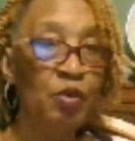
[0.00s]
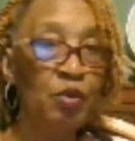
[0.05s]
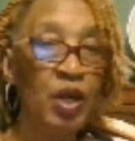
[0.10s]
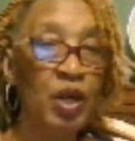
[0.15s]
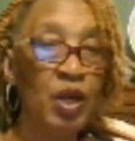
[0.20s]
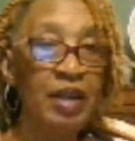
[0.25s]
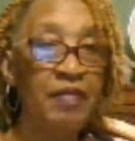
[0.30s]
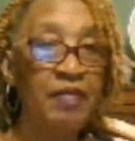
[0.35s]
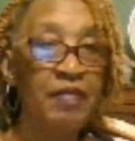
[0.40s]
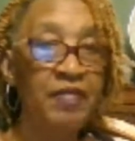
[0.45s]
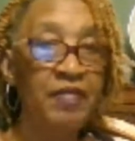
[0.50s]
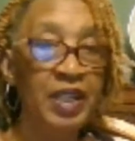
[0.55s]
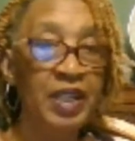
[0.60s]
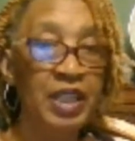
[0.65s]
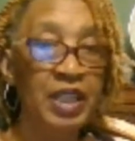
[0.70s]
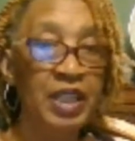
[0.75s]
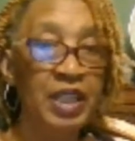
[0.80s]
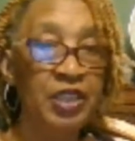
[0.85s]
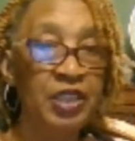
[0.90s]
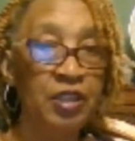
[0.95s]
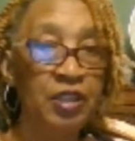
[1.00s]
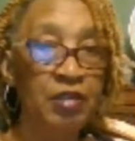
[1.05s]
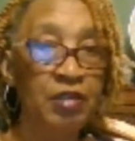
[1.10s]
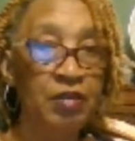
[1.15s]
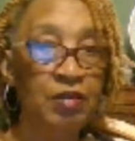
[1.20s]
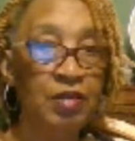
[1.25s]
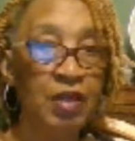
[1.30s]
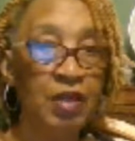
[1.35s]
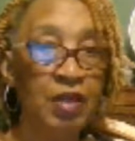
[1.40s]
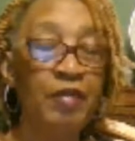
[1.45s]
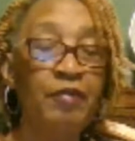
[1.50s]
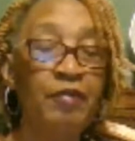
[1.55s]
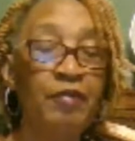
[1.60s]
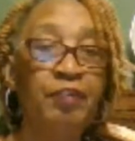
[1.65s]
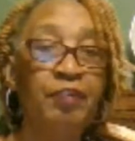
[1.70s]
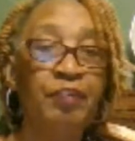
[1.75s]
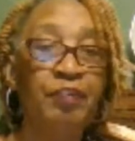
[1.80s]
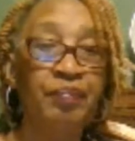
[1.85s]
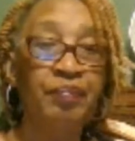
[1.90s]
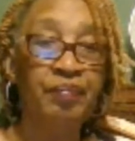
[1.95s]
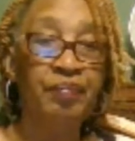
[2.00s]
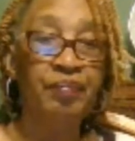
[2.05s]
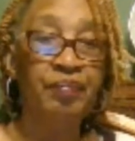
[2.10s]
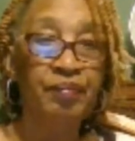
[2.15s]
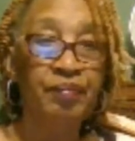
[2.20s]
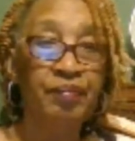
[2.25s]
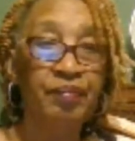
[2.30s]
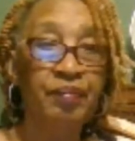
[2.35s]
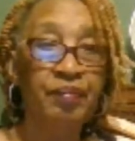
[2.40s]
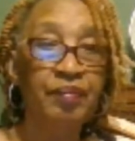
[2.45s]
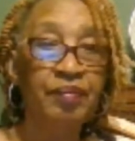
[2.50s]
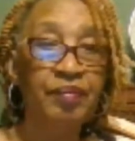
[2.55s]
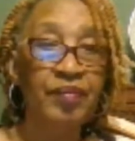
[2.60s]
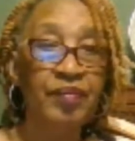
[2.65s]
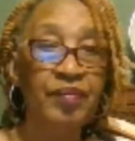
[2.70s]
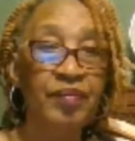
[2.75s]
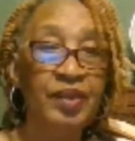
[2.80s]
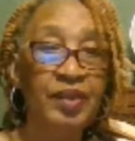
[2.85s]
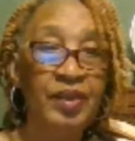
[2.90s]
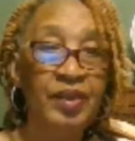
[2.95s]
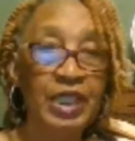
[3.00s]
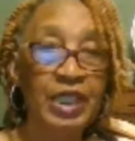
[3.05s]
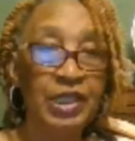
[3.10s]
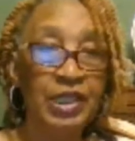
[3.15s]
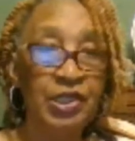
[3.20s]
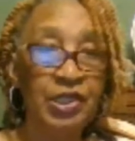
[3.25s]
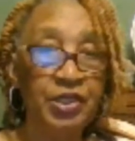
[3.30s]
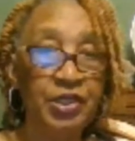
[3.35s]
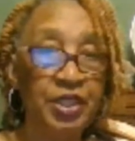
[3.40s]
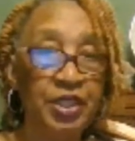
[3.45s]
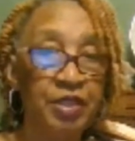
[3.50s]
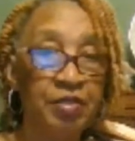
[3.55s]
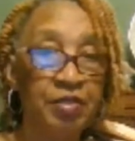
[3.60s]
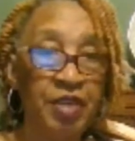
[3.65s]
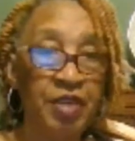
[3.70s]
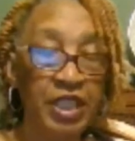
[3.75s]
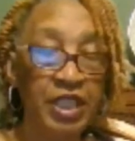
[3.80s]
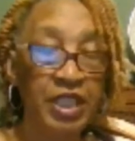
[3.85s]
funniest shows of this generation.